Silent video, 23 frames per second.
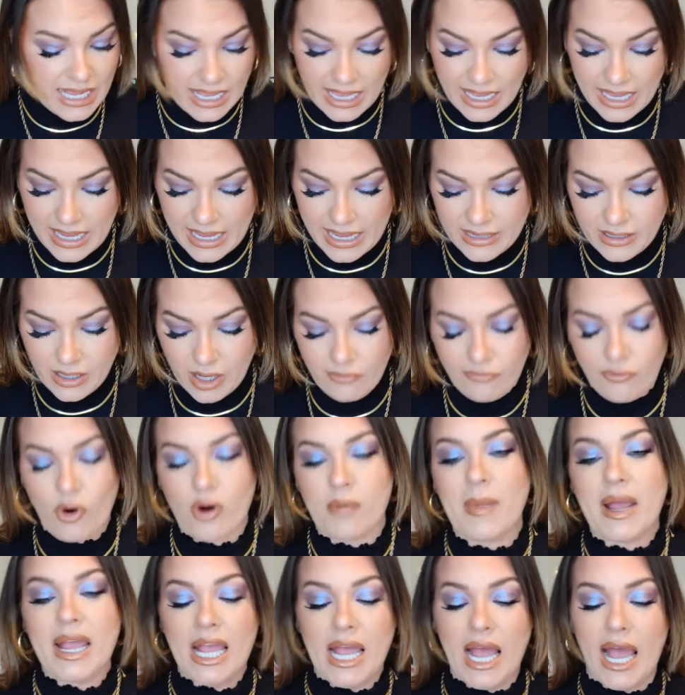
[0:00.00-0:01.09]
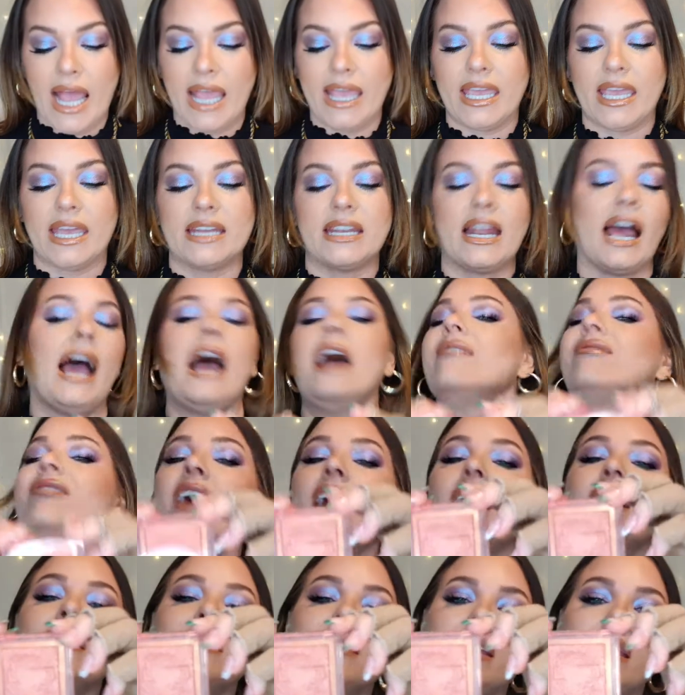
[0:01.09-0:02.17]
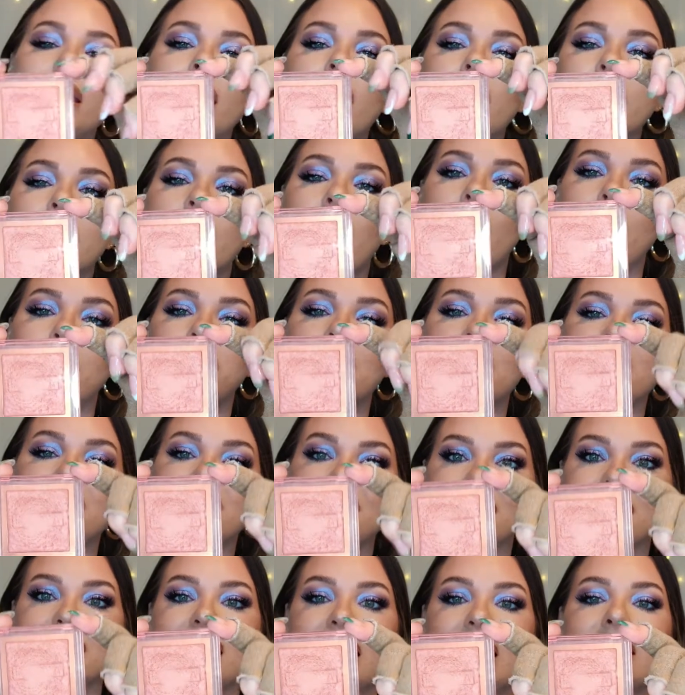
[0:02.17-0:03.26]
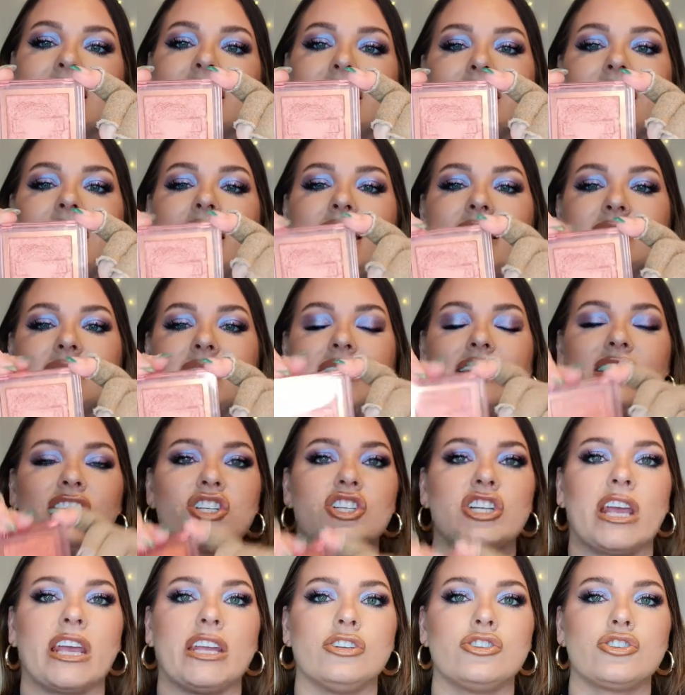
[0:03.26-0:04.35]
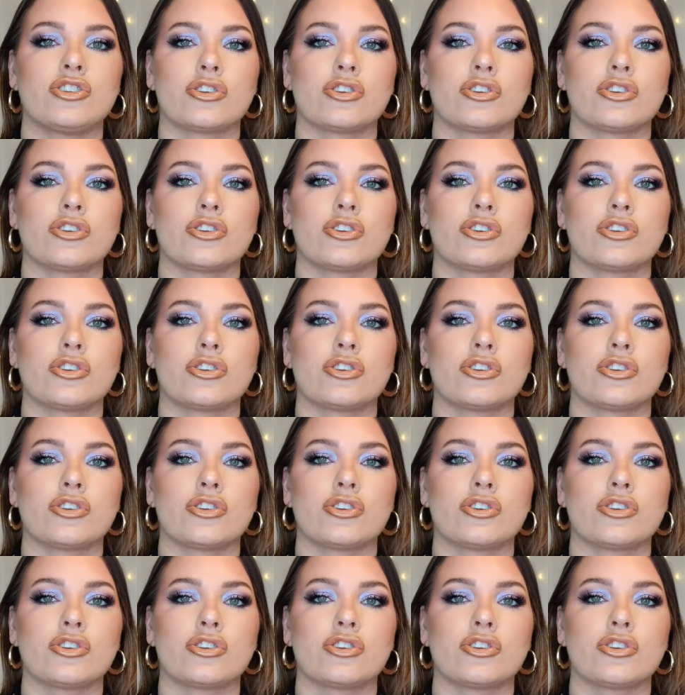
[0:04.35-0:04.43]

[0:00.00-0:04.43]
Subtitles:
And for my high-end, I've got the Nabla Skin Glaze in the shade